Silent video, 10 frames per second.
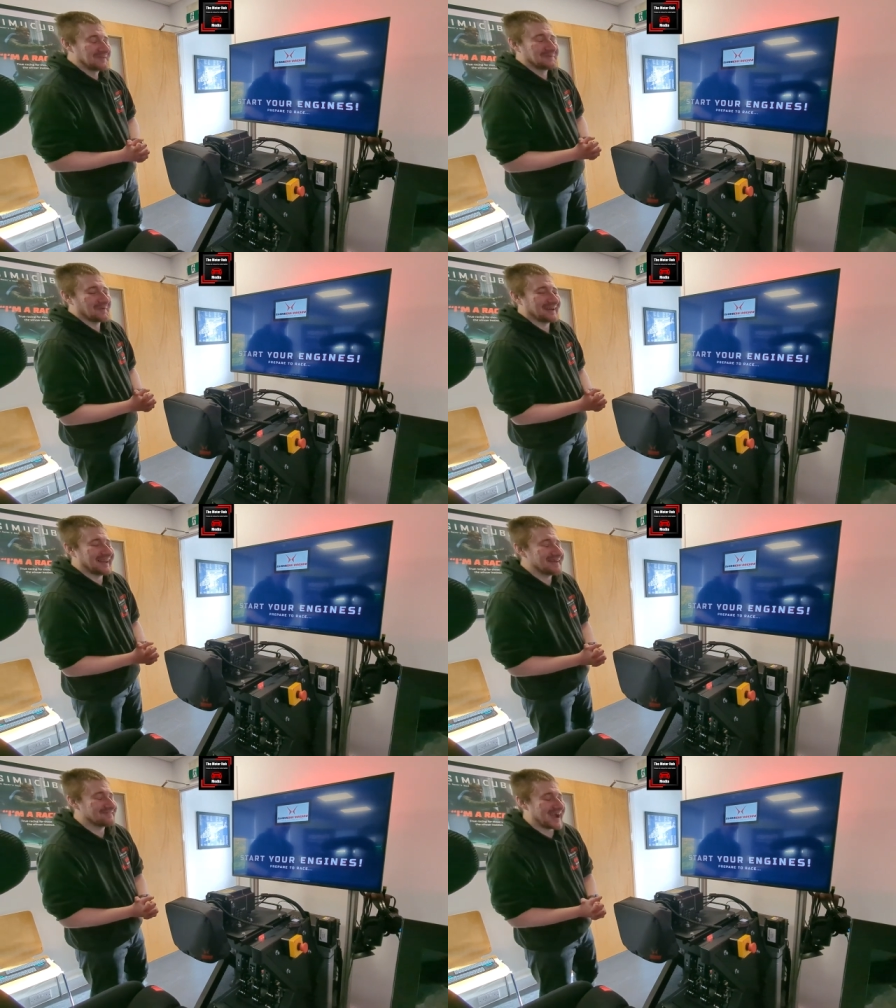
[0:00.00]
Not
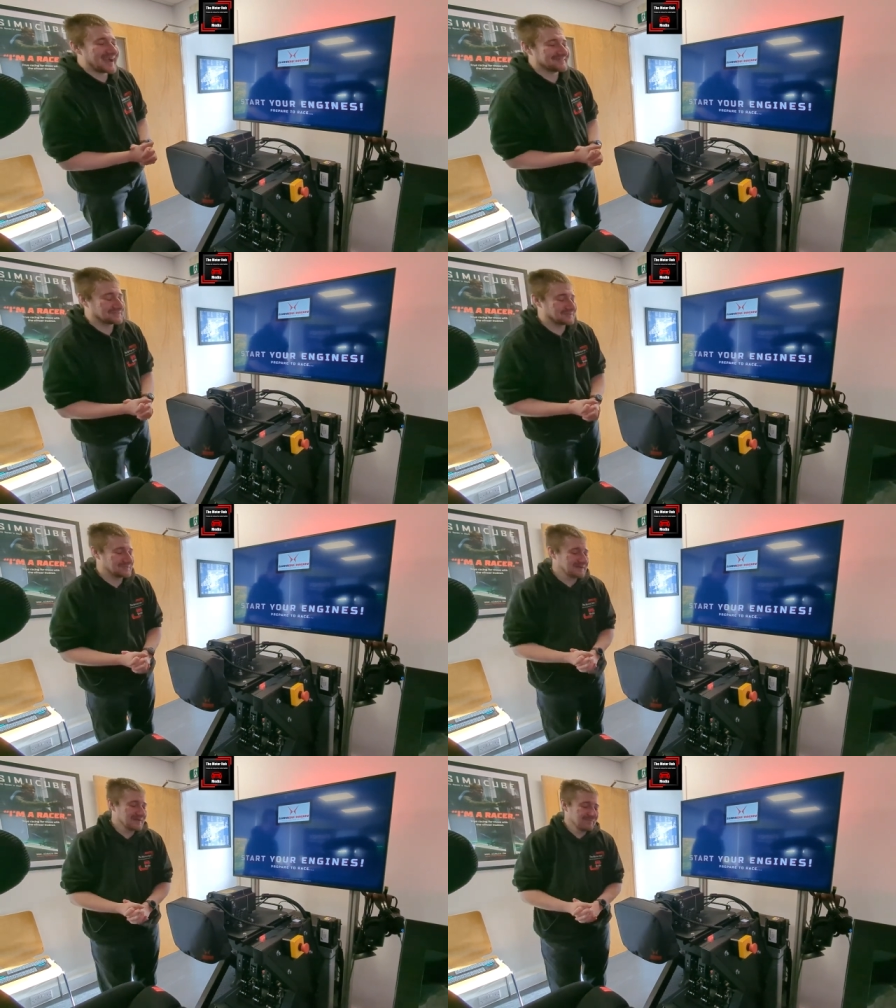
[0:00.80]
clever at all.
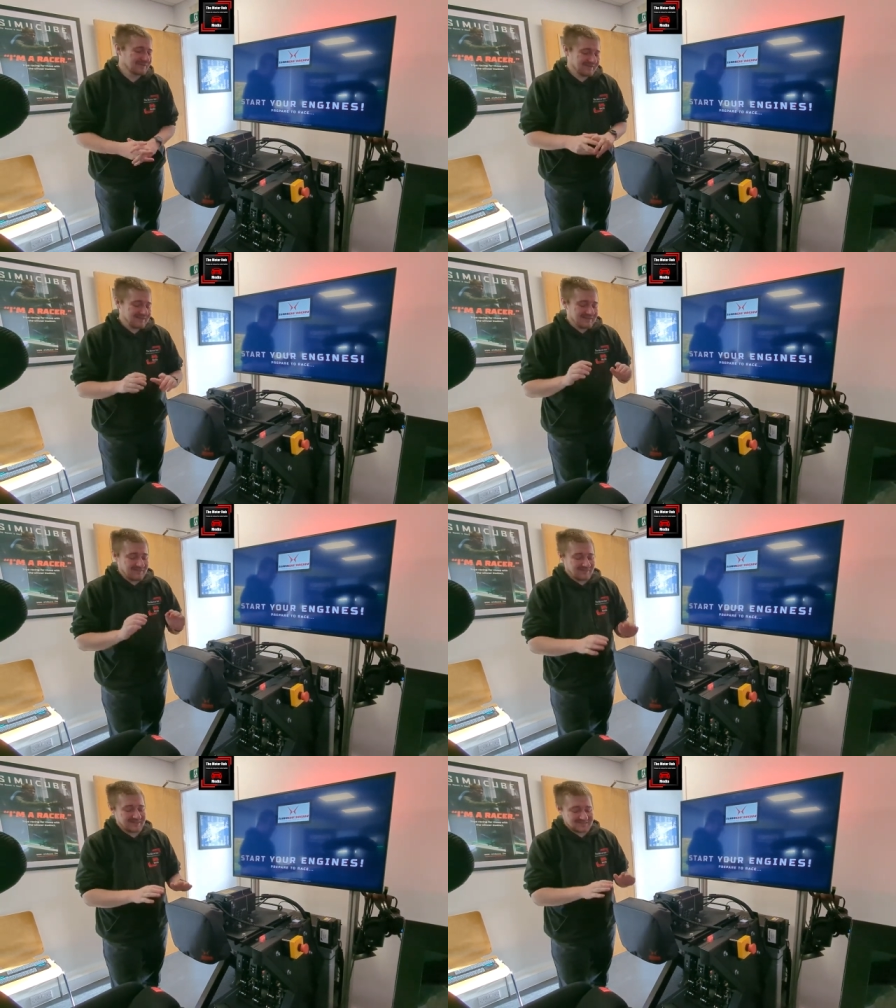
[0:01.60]
But
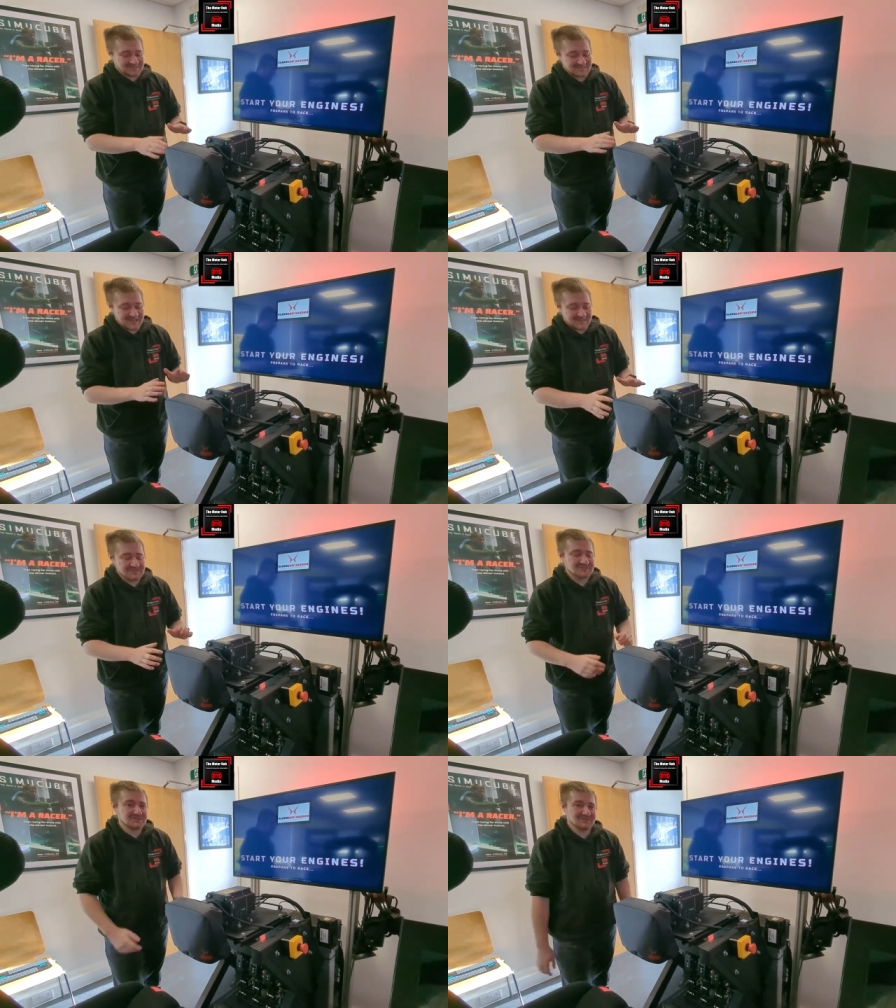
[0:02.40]
this, yeah,
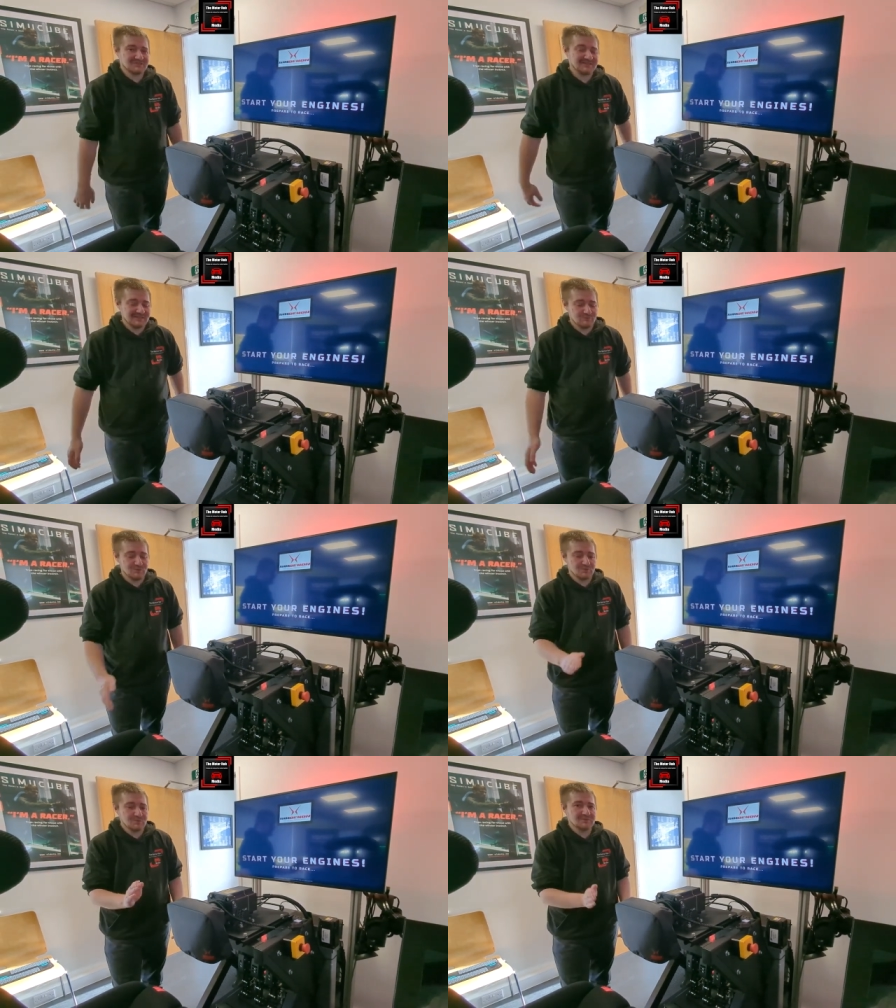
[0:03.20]
certainly
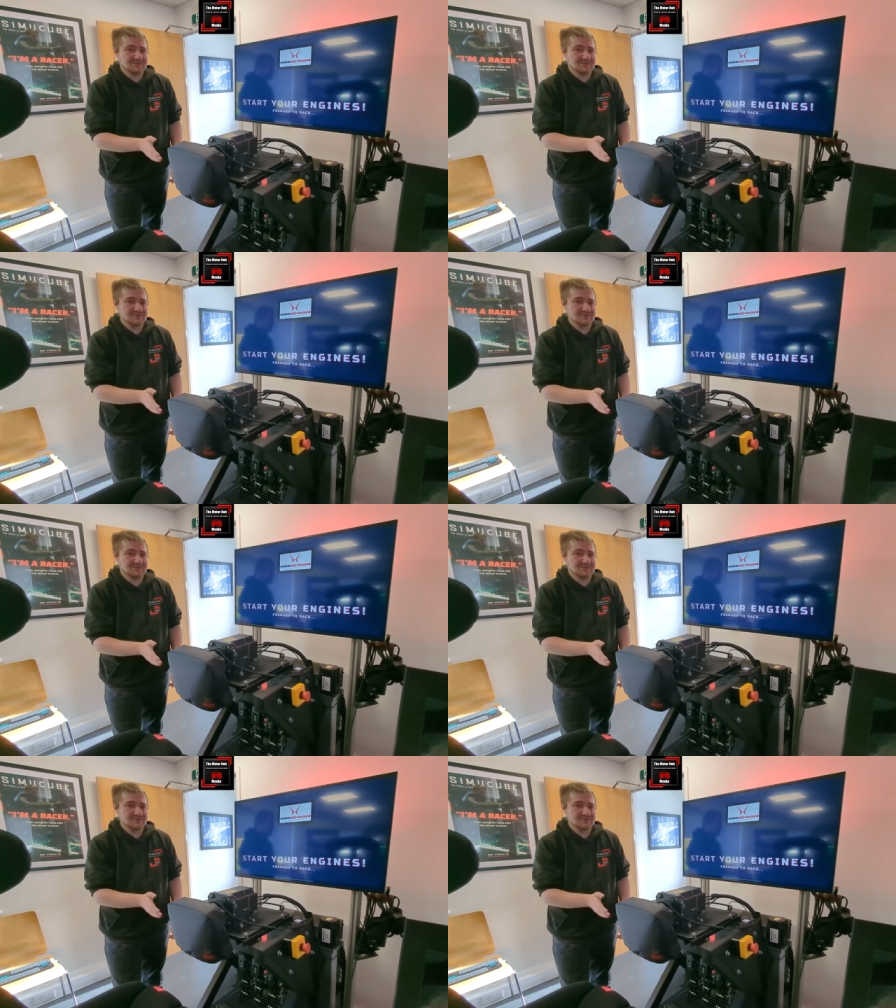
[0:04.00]
will